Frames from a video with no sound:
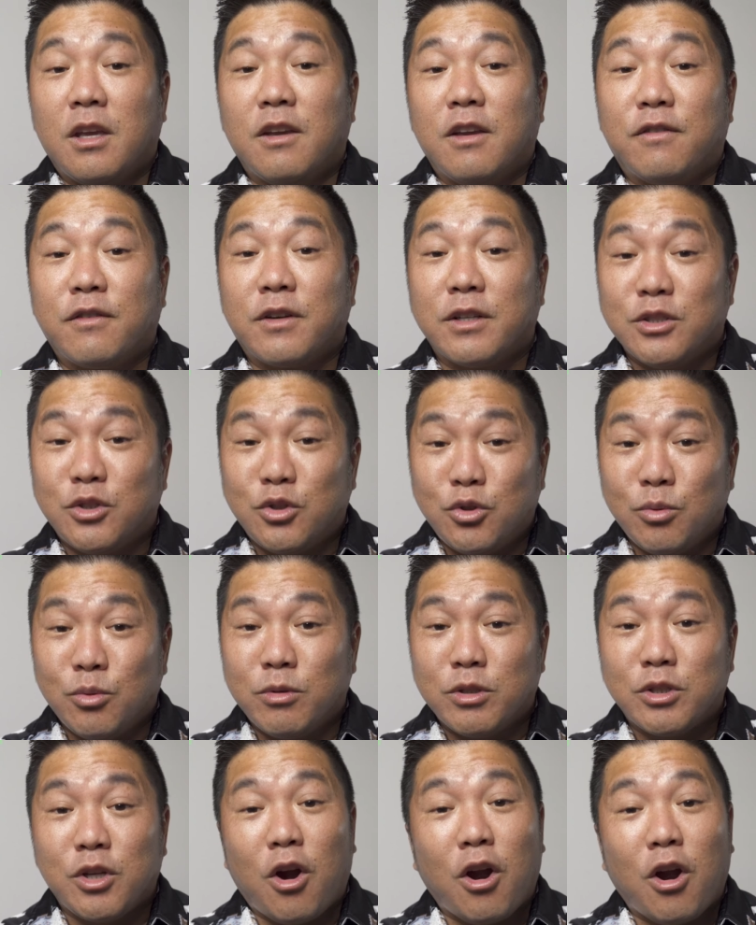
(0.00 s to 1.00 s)
If
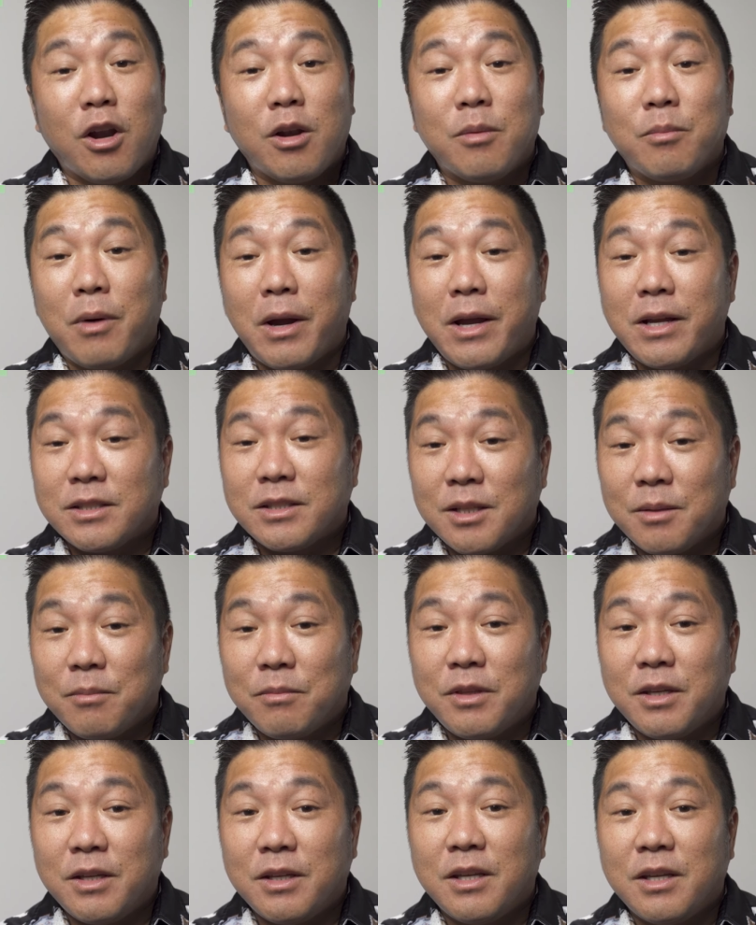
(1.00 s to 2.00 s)
consumers aren't buying
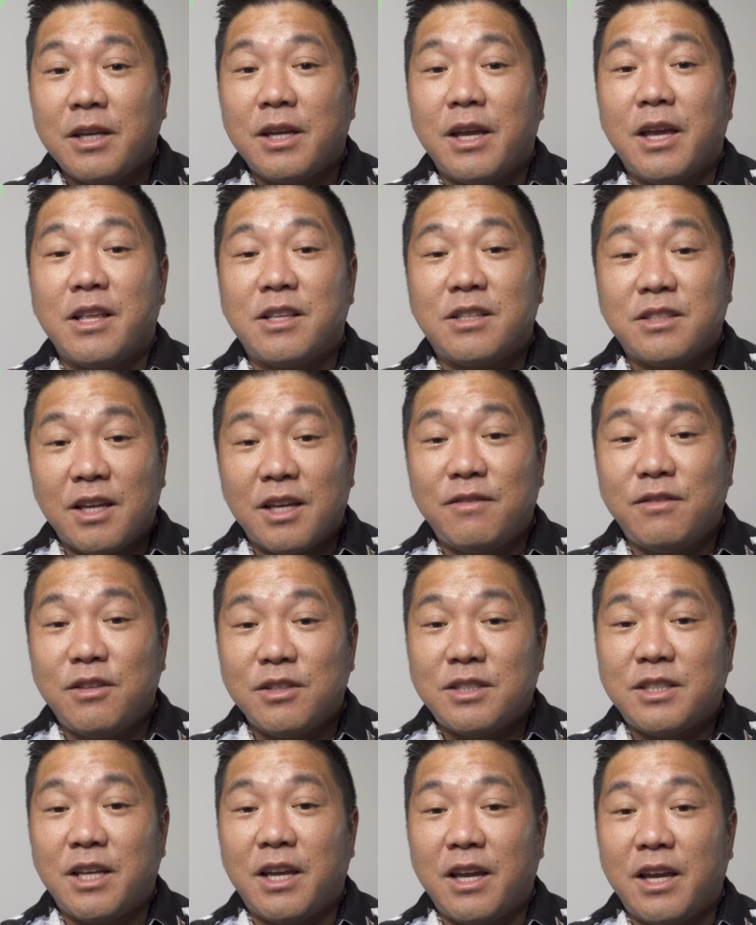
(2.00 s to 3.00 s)
something, it's safe to
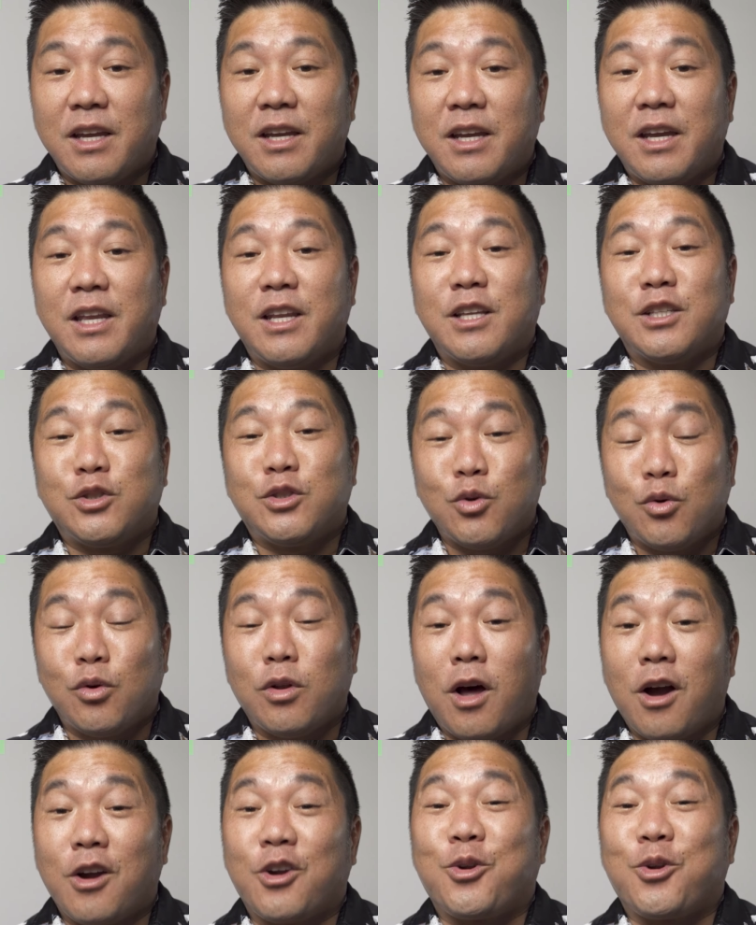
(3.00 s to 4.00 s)
say it is no
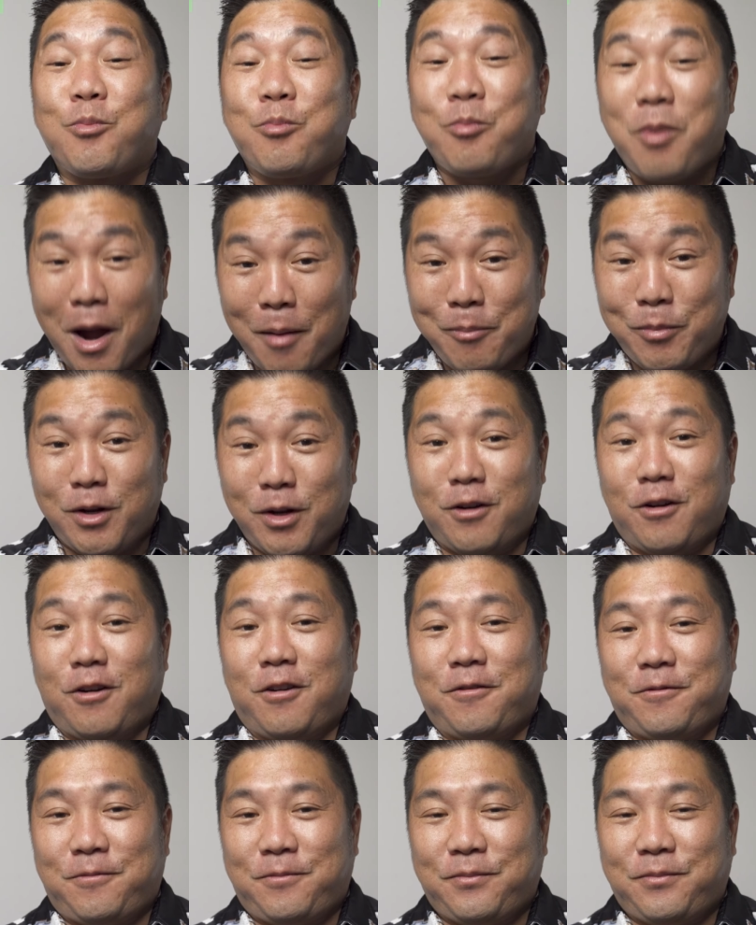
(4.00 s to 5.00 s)
longer popular.